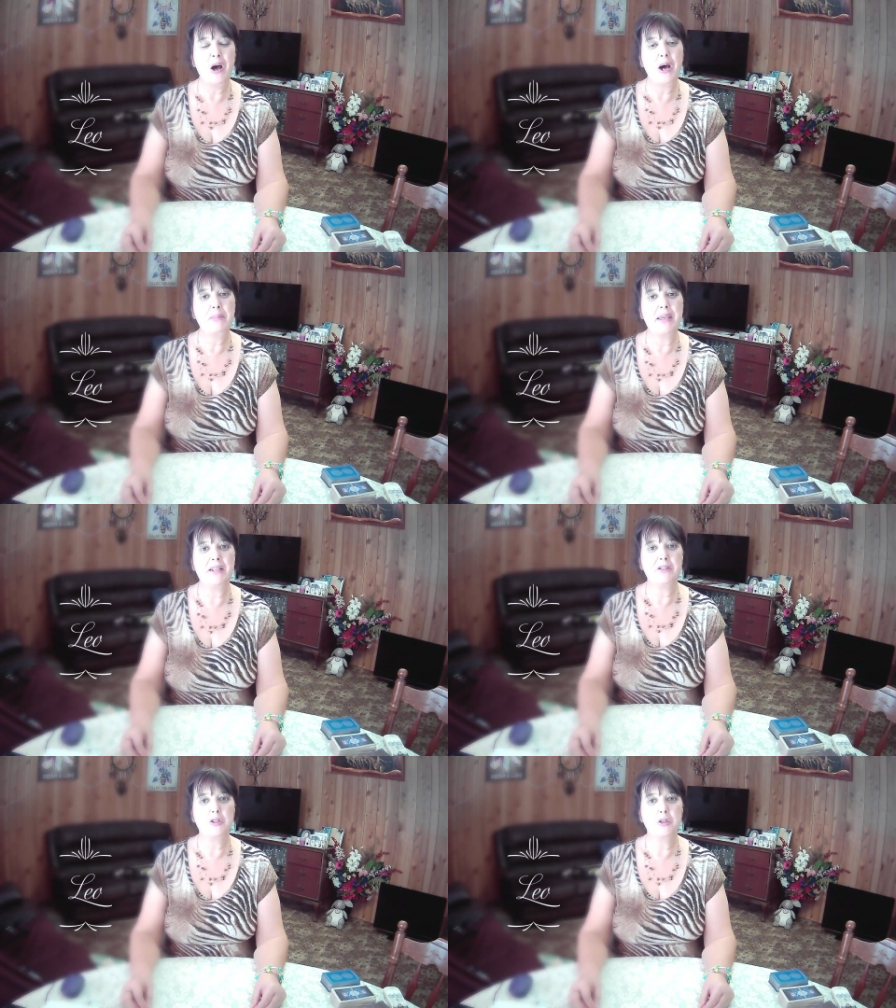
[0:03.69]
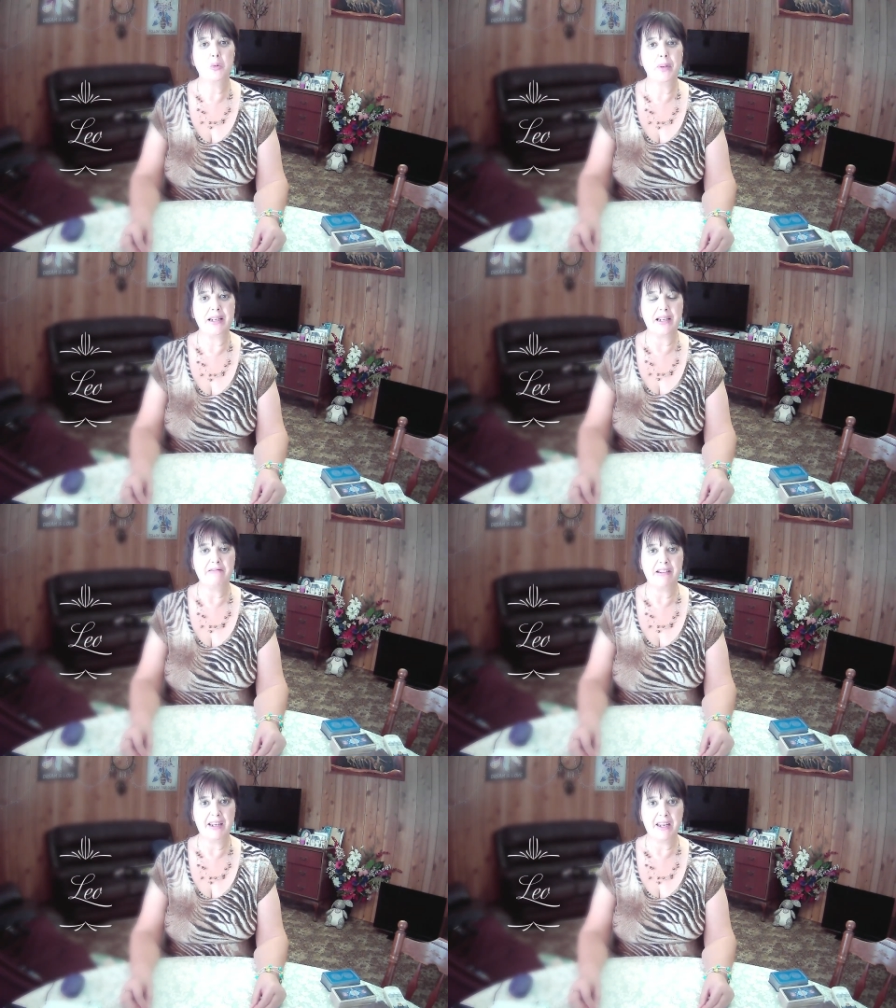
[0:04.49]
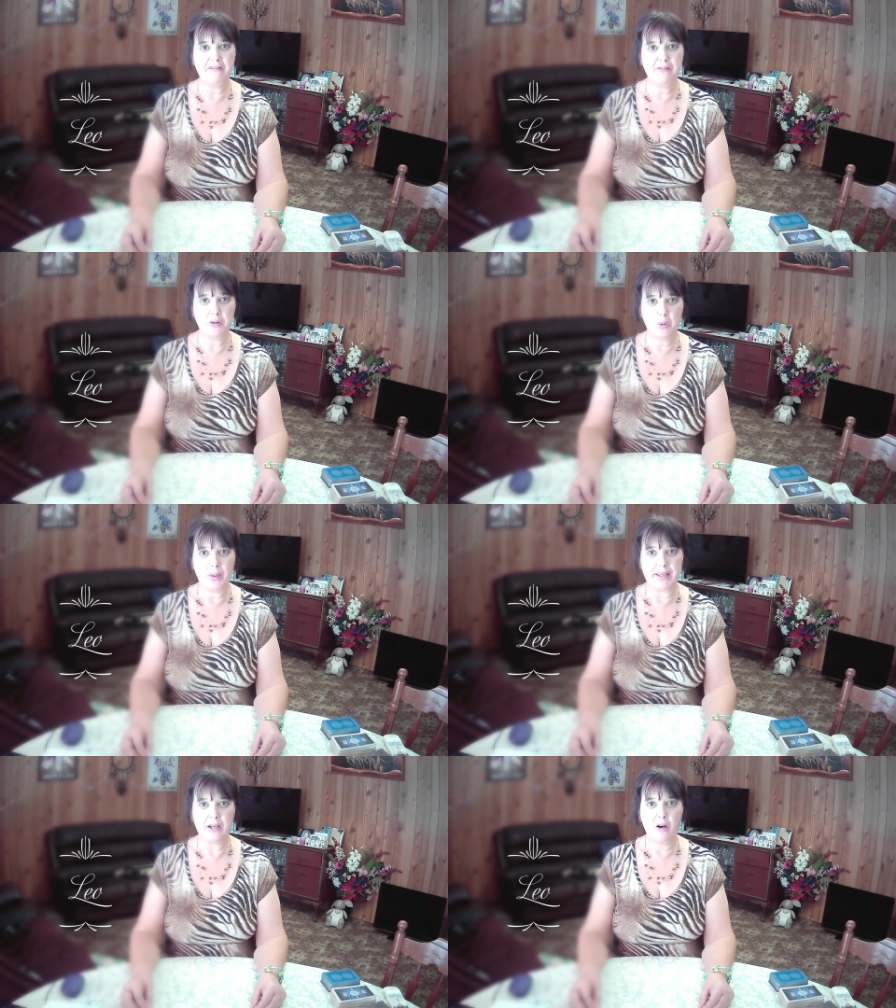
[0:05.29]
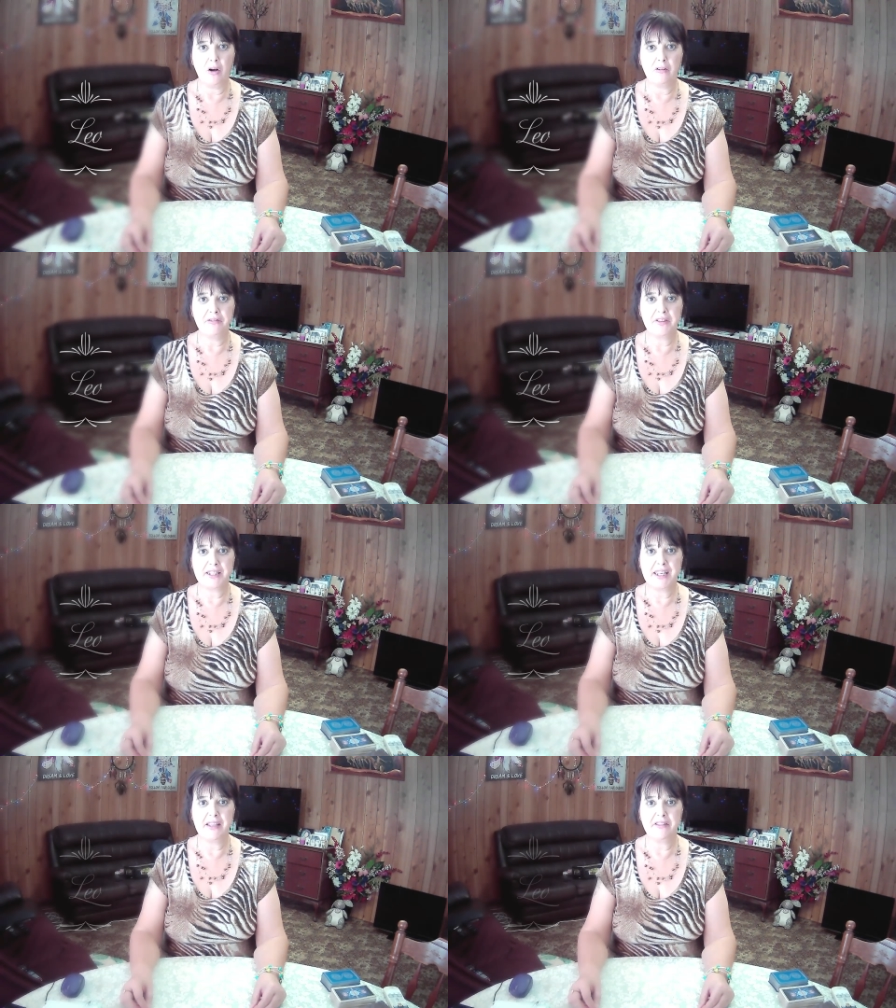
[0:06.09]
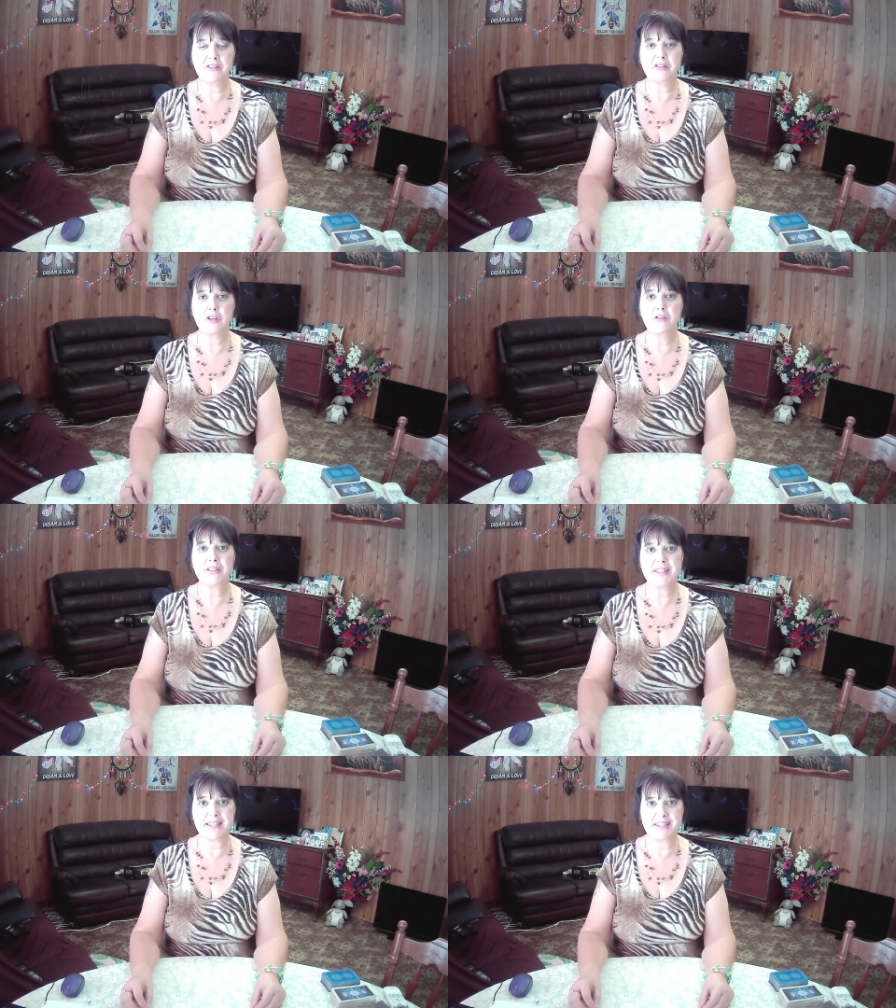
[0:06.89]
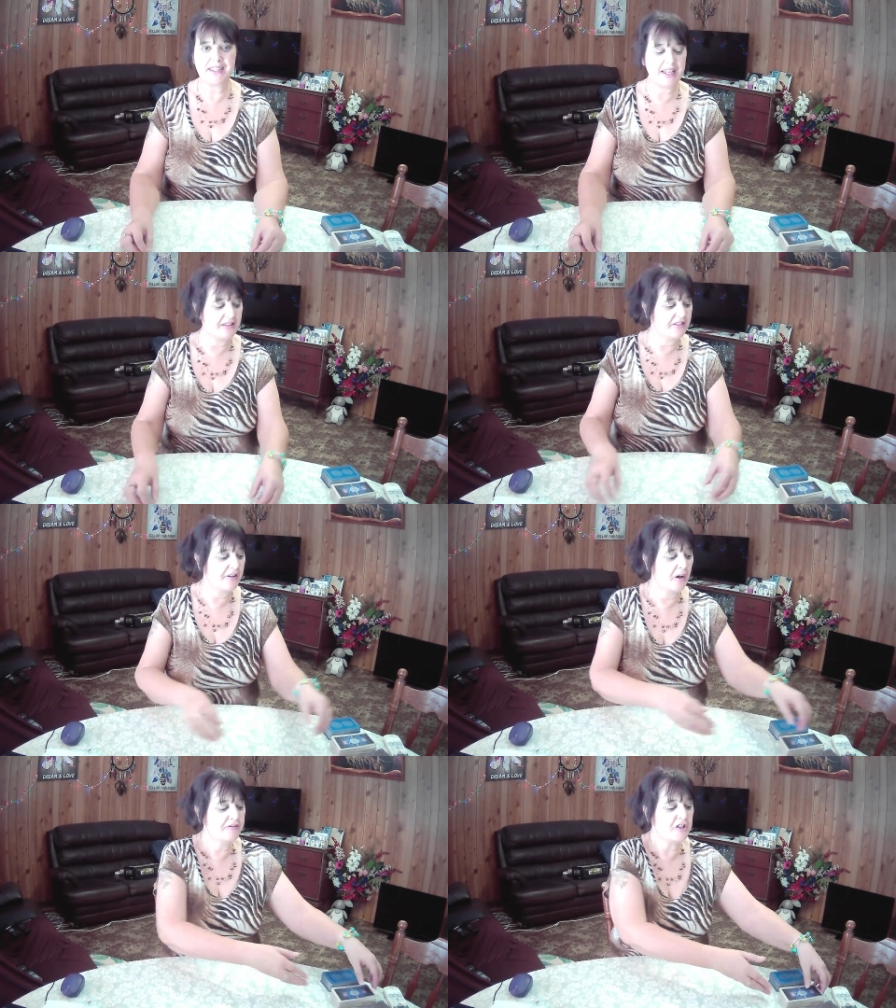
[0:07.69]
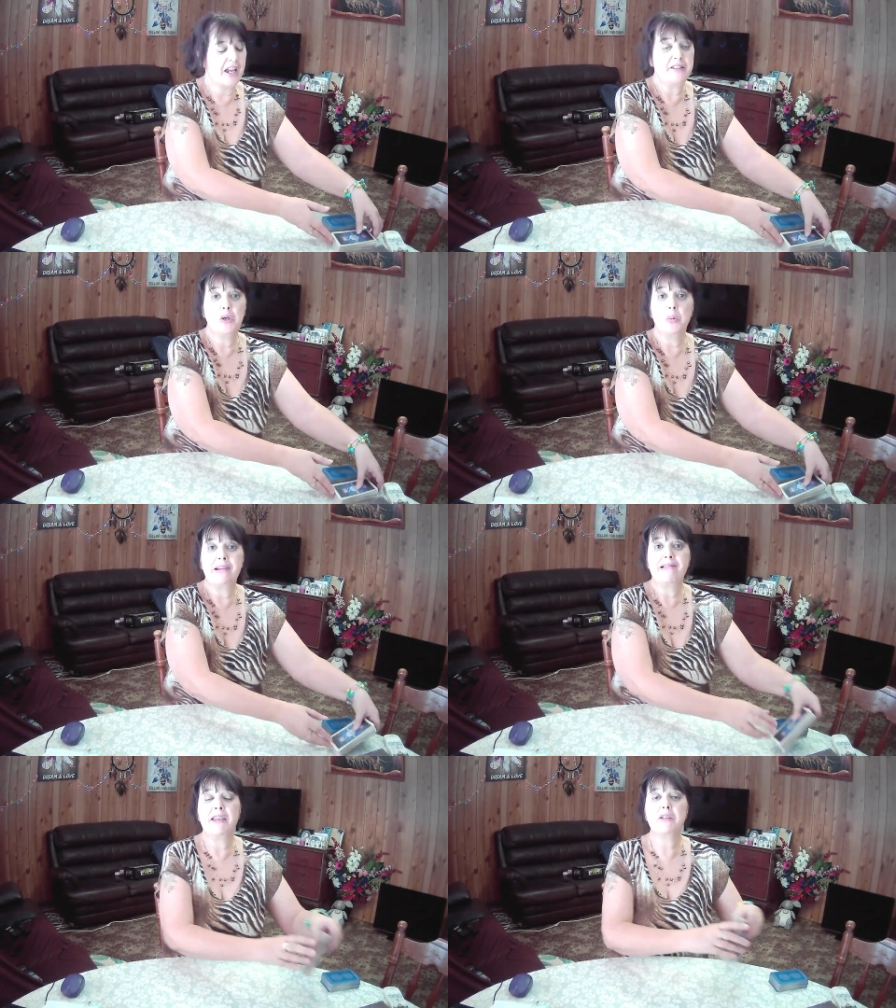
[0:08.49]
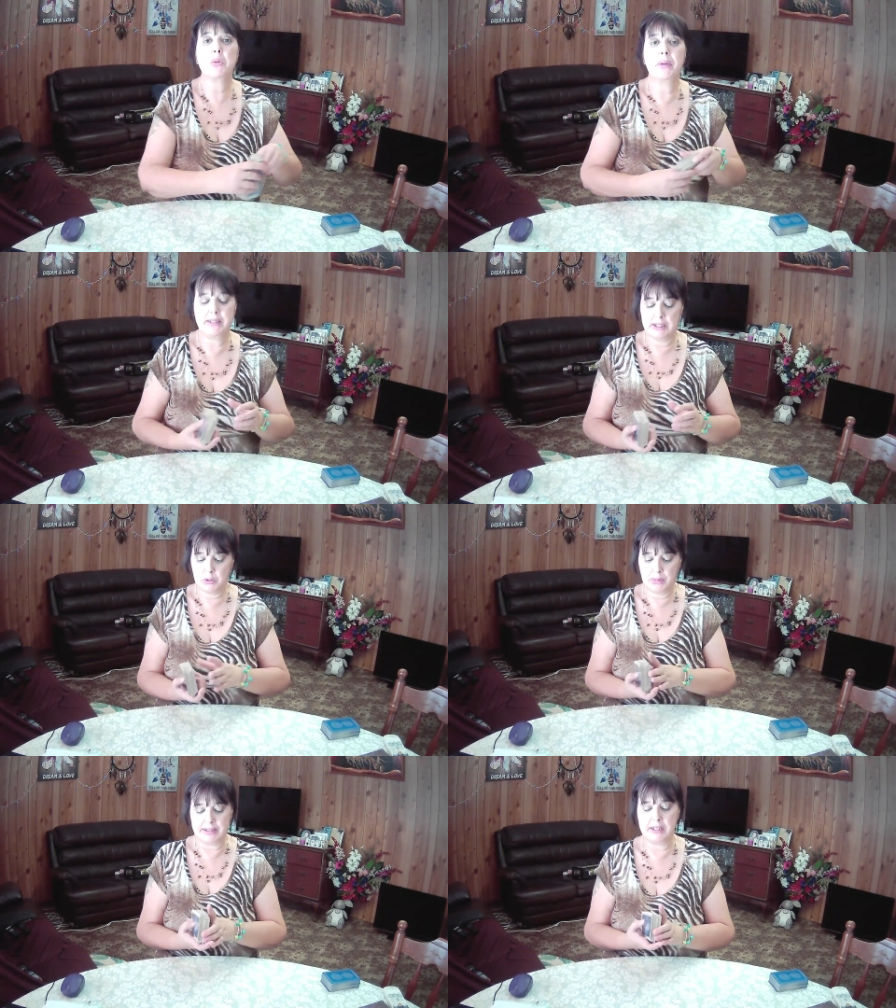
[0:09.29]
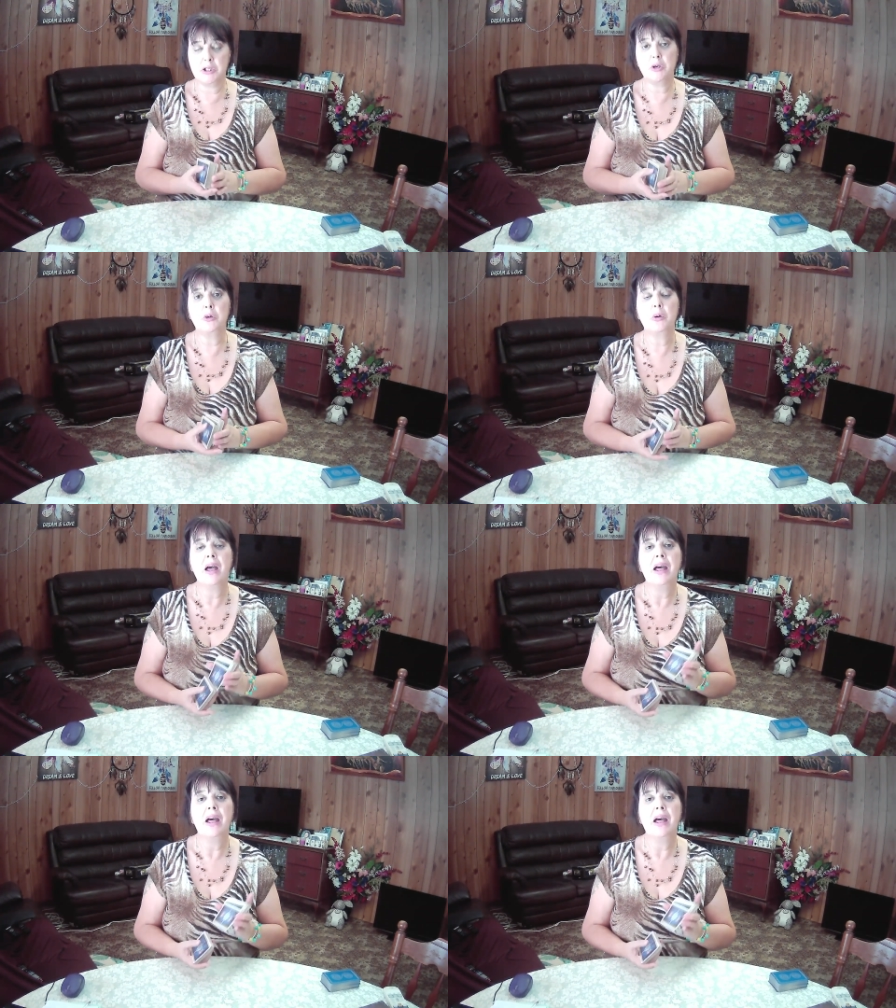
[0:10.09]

I'm here to do your weekly reading for the week of the 10th to the 16th of January 2022.